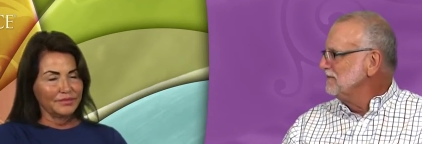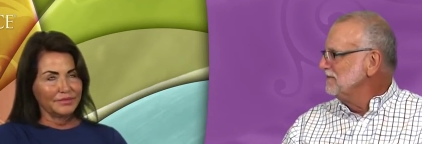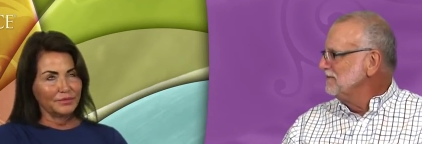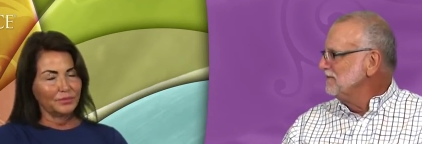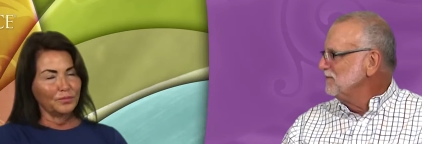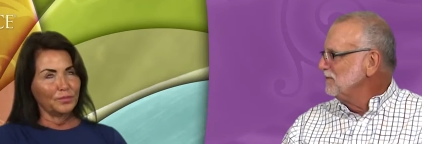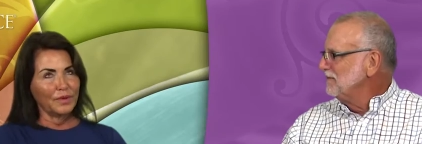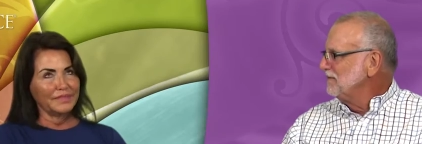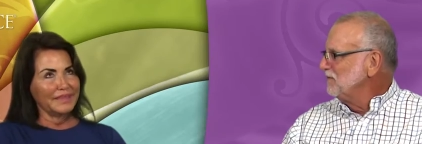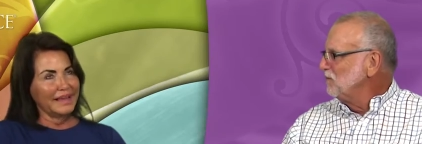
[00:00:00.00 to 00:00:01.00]
Speaker 1: the
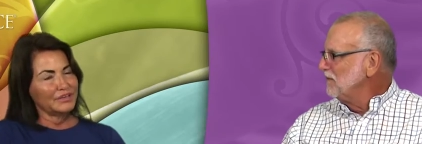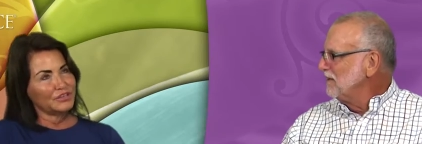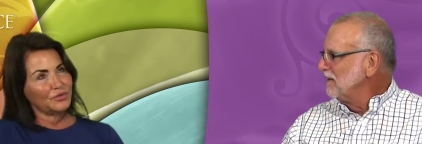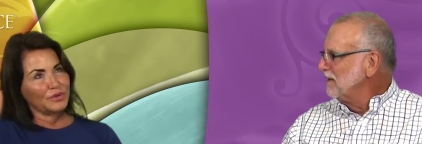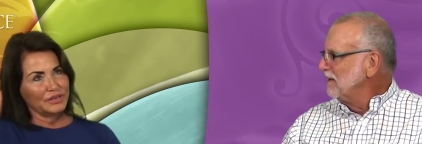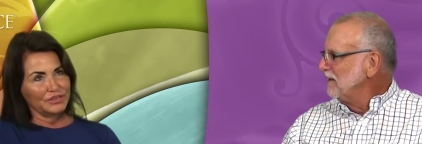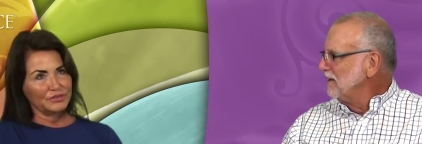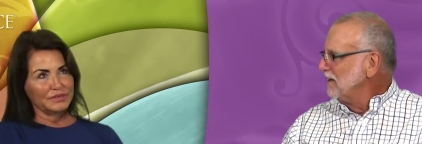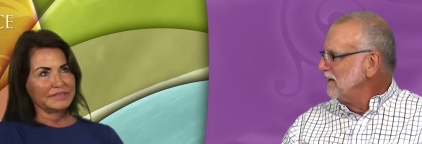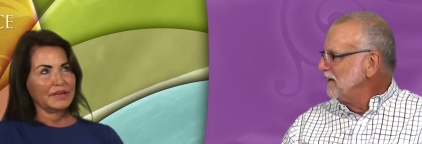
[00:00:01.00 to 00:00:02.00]
one thing I don't want to
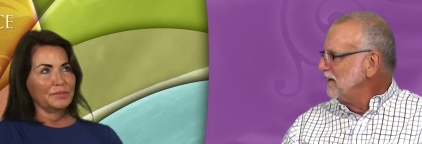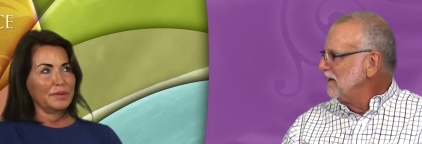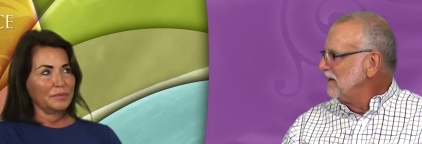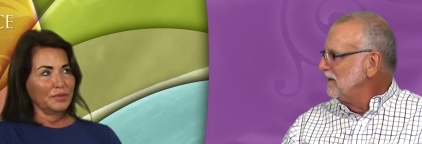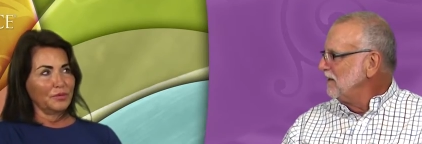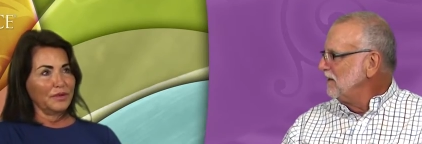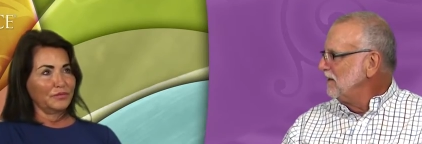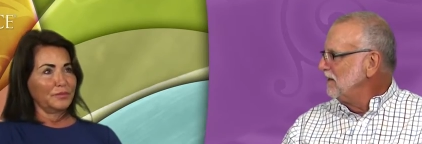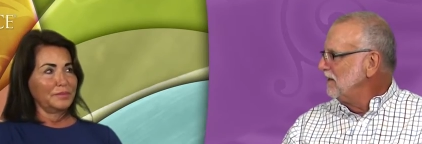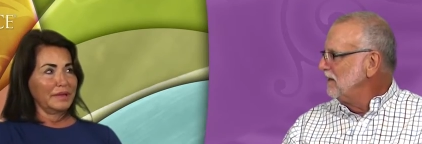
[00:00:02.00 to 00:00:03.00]
do is scare people
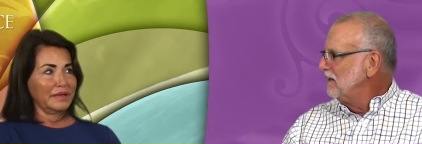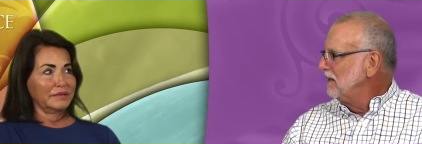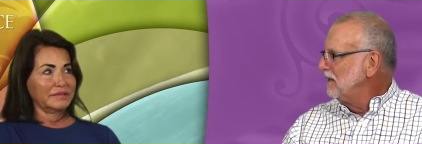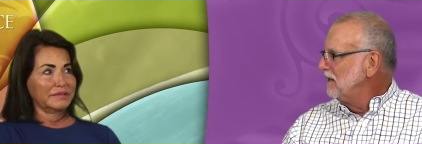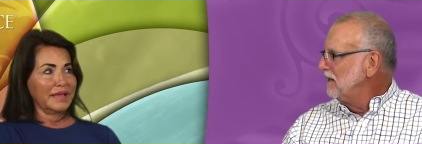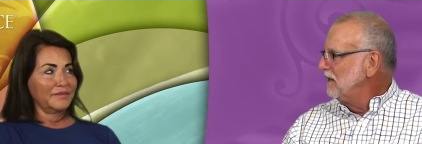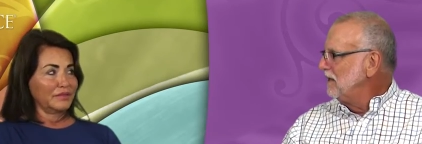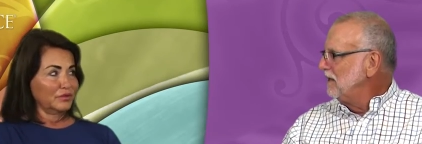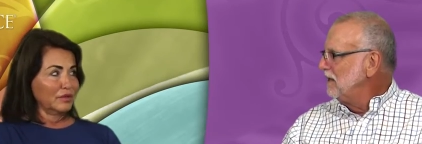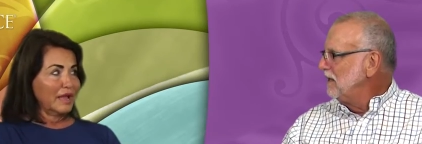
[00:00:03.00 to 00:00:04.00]
away from being
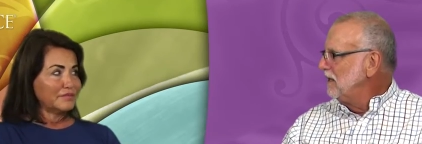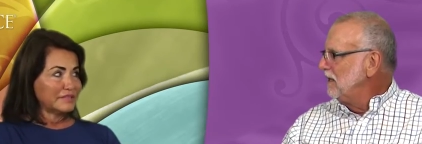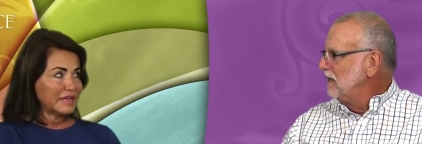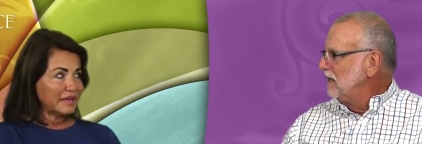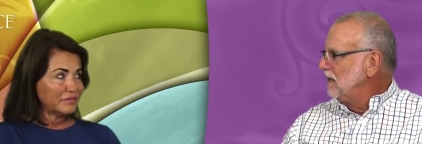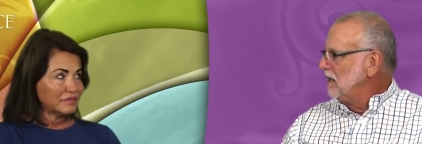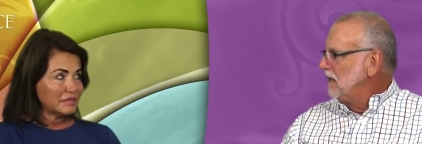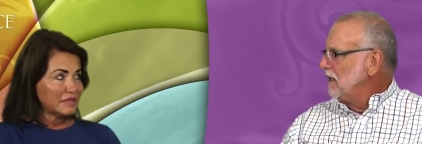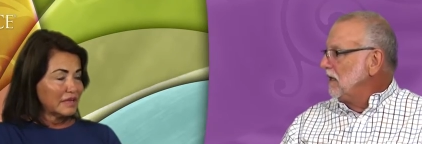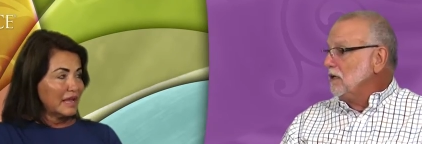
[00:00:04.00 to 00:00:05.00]
having their life
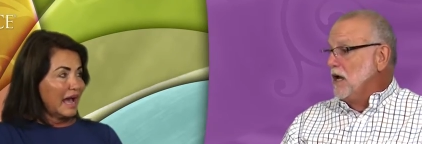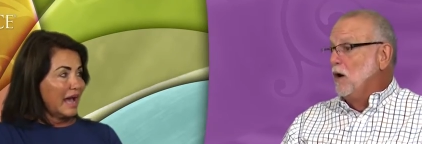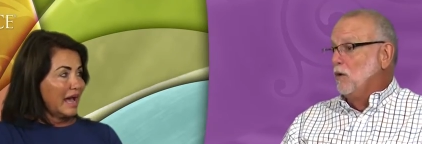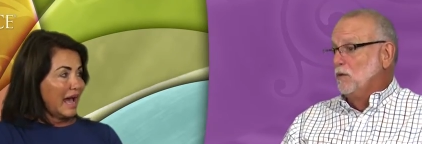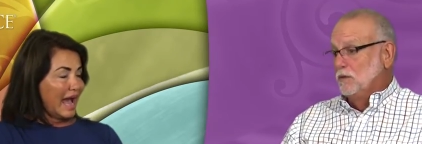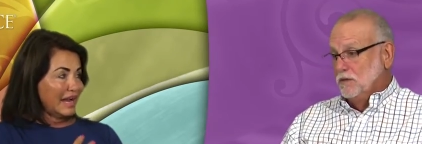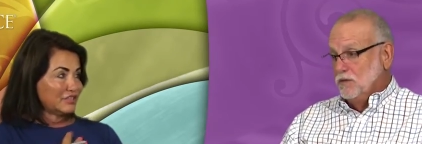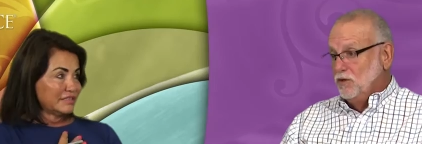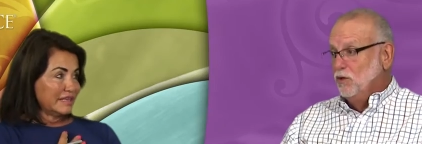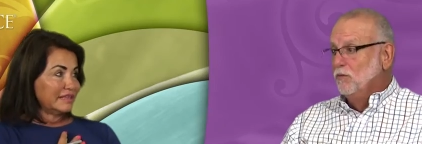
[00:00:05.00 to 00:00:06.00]
saved.
Speaker 2: No,
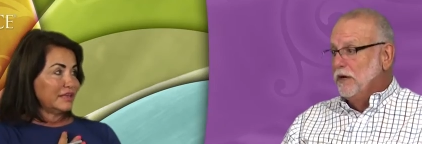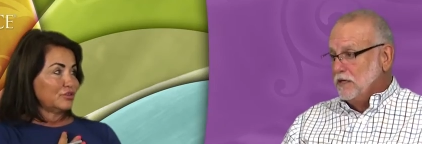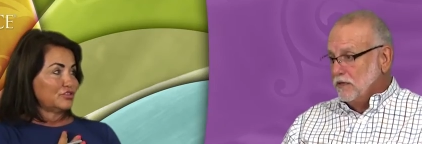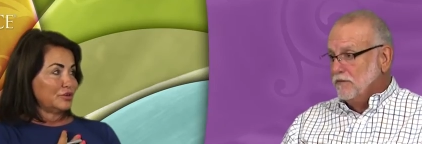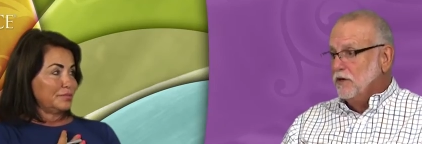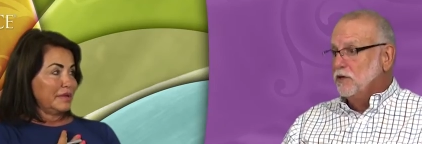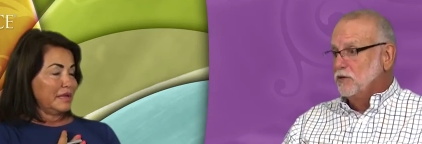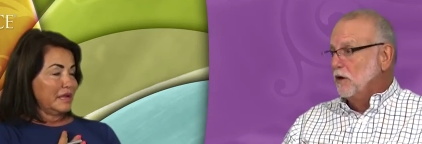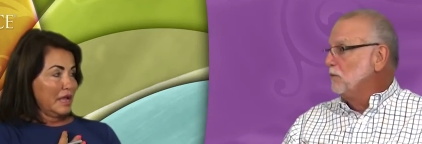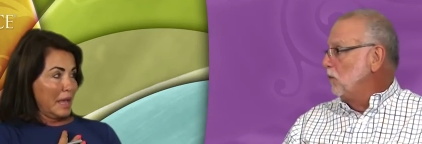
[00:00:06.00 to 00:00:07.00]
I just You're think there should be a very
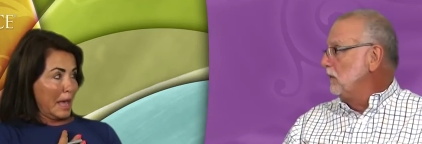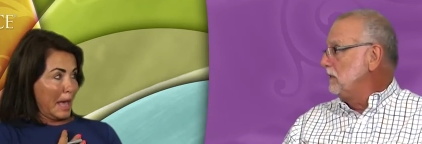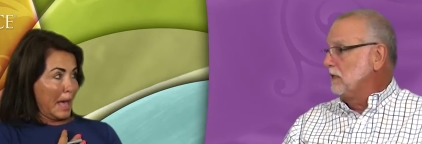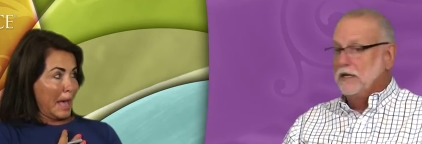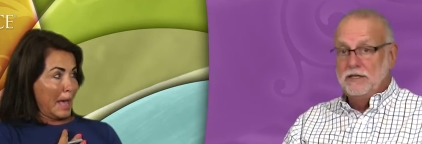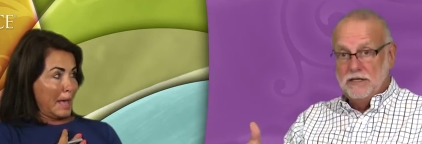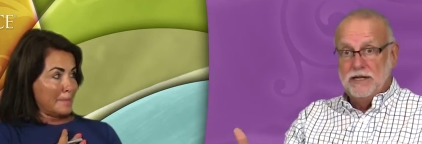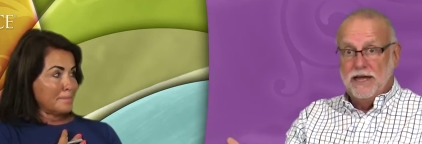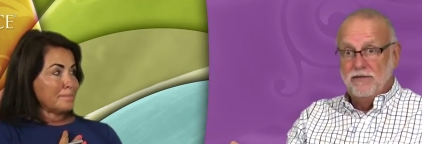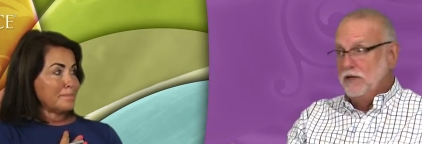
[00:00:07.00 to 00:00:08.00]
be, strong point that they
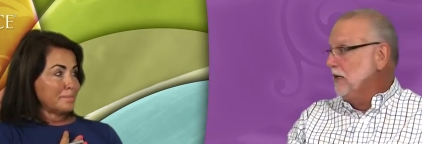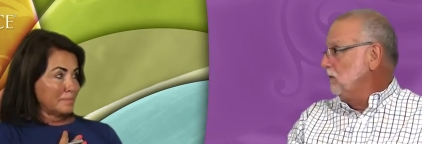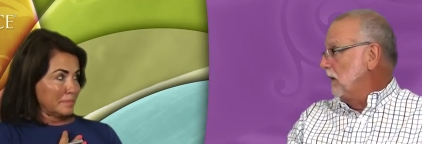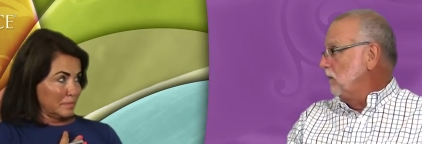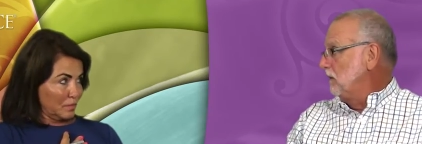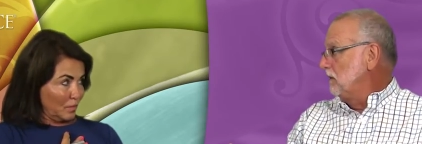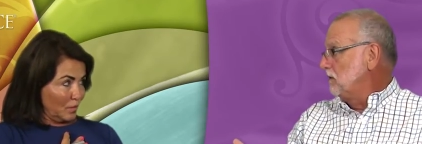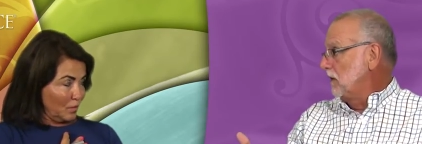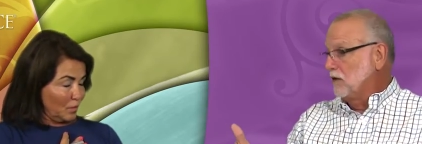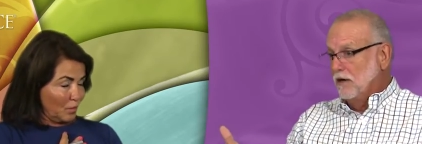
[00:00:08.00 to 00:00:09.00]
need to have it anyway, whether
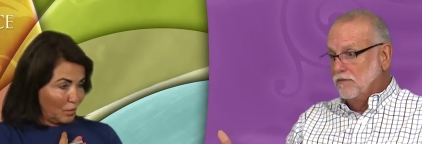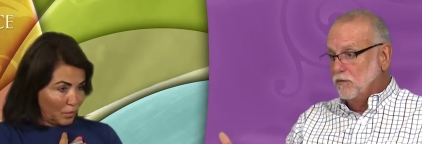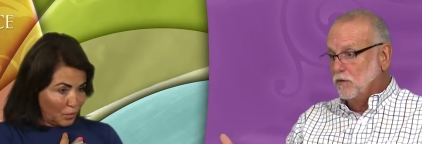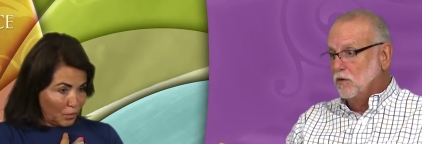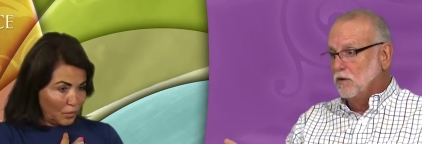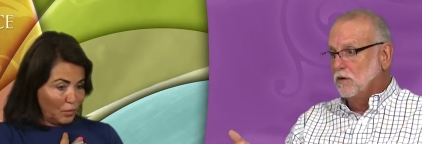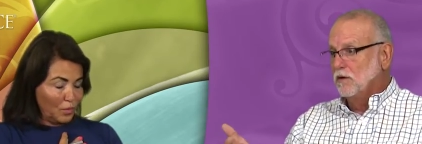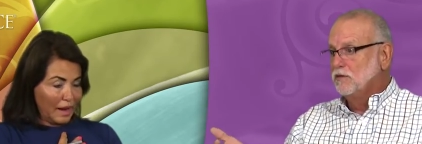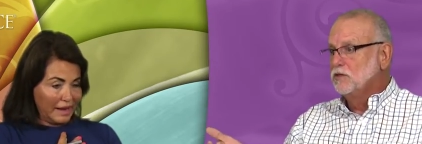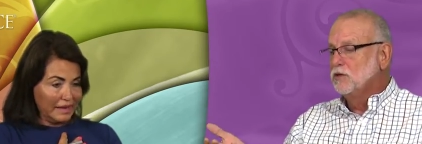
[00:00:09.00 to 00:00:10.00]
it's uncomfortable
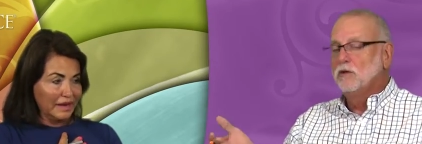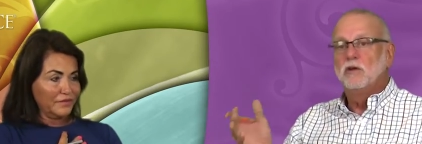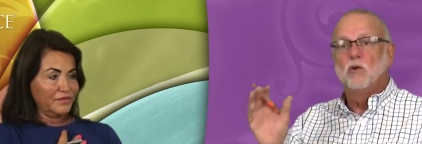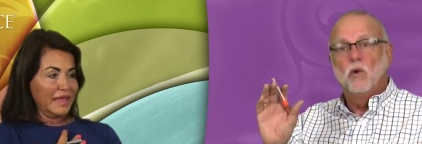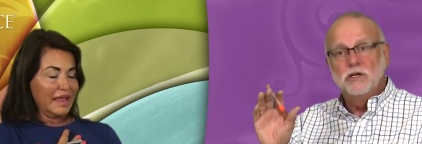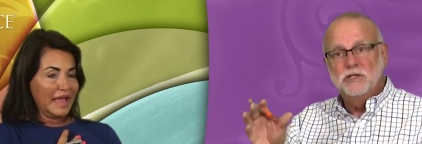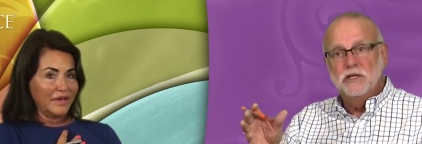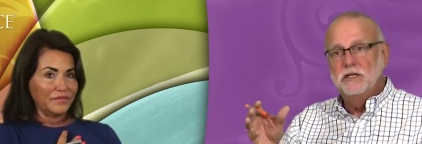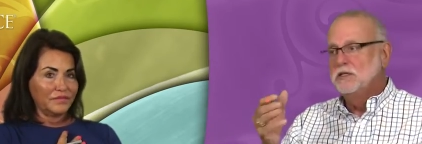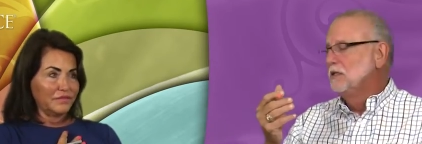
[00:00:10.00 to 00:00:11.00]
or a right. concern. If the they
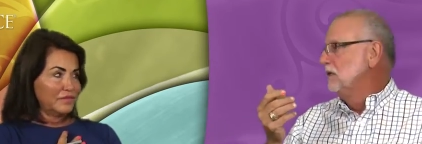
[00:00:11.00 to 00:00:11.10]
have, is,